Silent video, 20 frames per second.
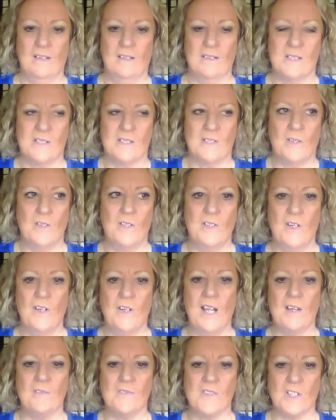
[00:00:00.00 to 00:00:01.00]
So you
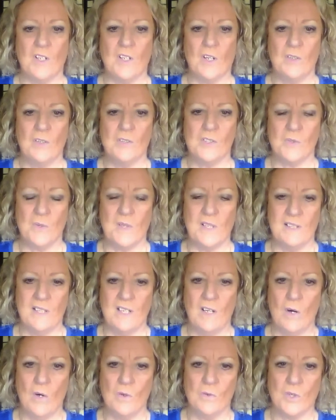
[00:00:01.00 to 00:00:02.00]
don't have to go doing the
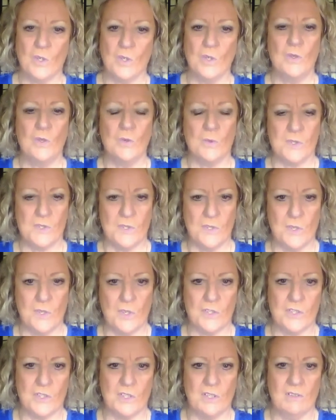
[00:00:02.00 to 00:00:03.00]
old Google
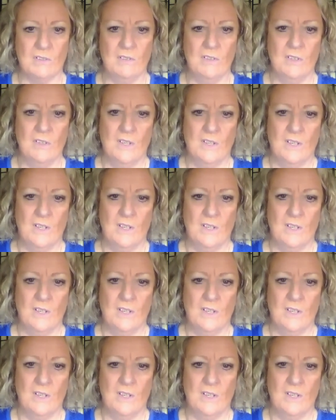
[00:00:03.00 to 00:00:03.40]
search and,